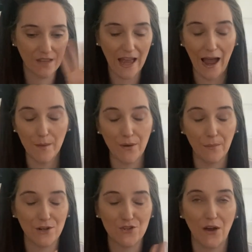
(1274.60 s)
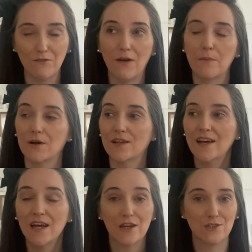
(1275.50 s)
app, I'm going to try and find one
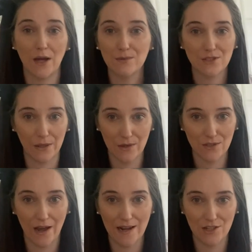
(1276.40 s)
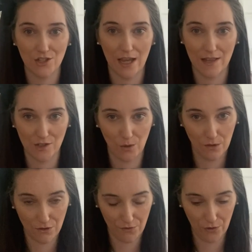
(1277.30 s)
because I'm so excited to share this
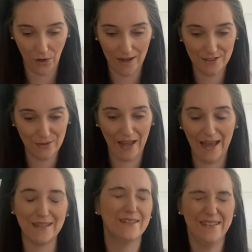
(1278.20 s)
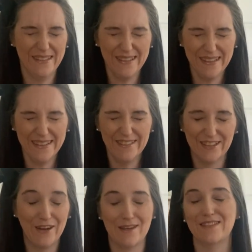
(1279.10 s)
news with you guys. Okay, oh,
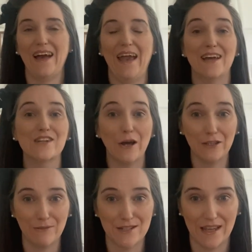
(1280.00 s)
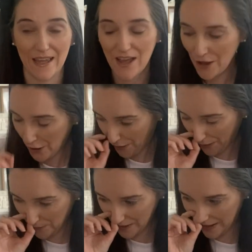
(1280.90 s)
I'm so excited. Are you ready?
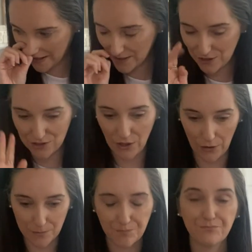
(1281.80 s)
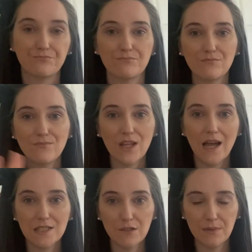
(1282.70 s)
Okay, so
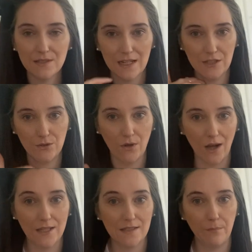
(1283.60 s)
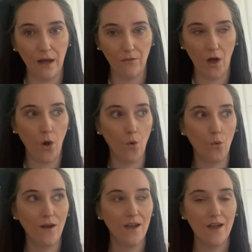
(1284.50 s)
as I've been telling you guys about the
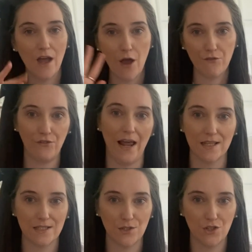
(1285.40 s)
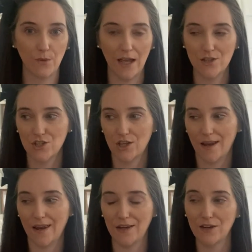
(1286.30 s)
whole flat
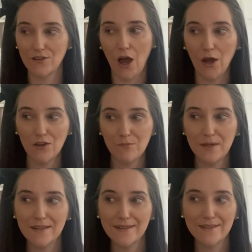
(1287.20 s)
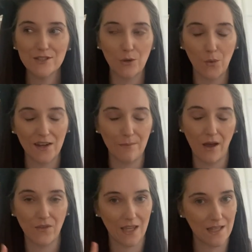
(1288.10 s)
situation, and I've kind of been talking
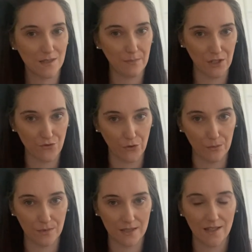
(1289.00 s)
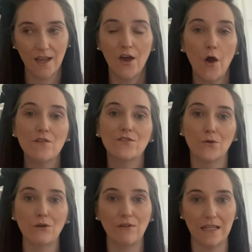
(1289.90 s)
about the kids' bedrooms
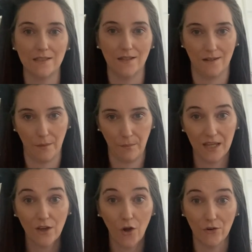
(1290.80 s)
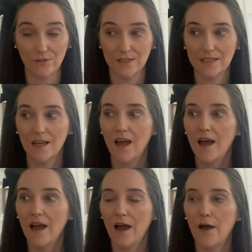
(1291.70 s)
for a reason, because
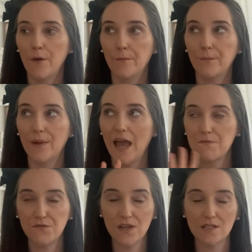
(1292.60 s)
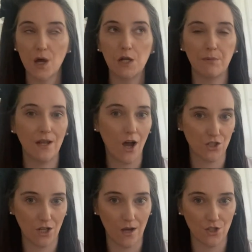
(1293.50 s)
everything has kind of been
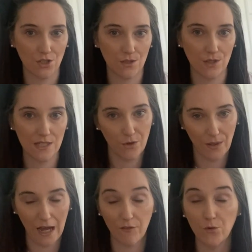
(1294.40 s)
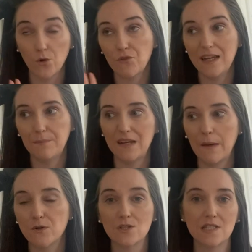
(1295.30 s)
hush hush until now. I've not really been
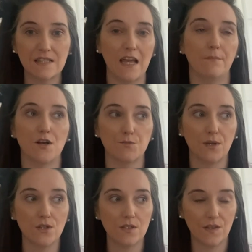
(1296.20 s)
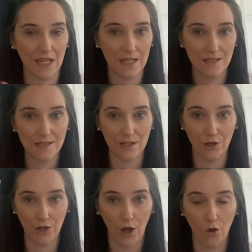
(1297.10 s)
able to say much because the kids
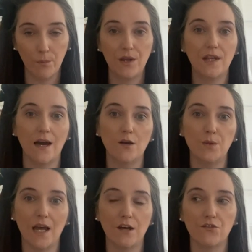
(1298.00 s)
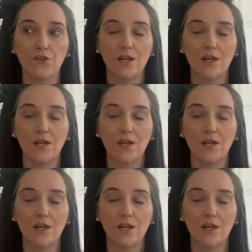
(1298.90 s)
didn't know, but now we have